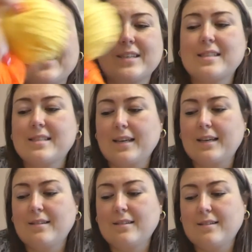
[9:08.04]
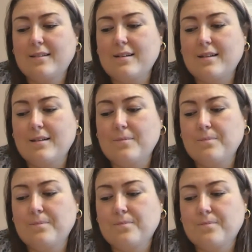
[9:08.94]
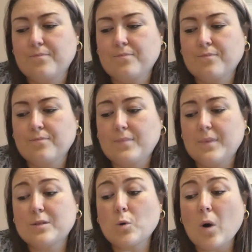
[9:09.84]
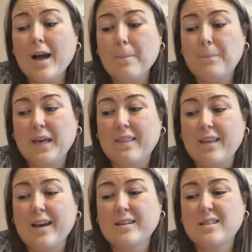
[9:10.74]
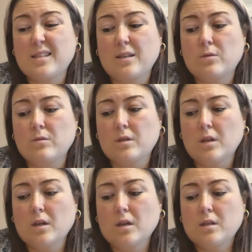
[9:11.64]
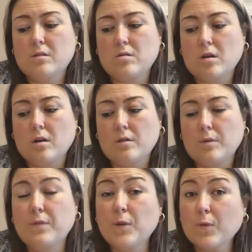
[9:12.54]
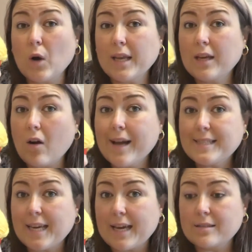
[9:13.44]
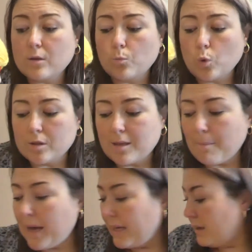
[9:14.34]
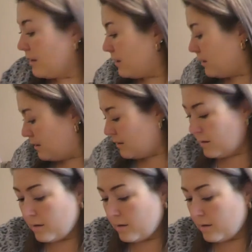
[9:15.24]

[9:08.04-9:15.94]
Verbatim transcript: nicely. Um, there's quite a bit there still, so if you've got any ideas on what to make